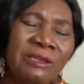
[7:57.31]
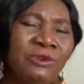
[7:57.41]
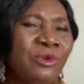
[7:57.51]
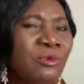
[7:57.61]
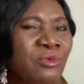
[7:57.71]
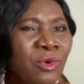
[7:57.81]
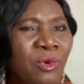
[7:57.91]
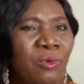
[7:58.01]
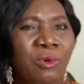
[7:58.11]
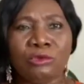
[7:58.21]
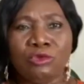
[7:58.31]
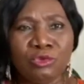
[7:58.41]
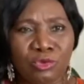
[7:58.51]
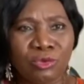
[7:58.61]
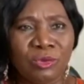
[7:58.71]
You don't know what to
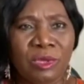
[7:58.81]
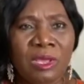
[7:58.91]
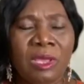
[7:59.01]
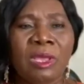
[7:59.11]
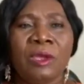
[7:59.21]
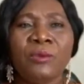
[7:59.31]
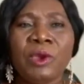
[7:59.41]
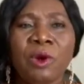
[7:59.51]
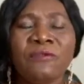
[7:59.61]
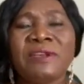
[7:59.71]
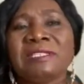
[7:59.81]
do. We offer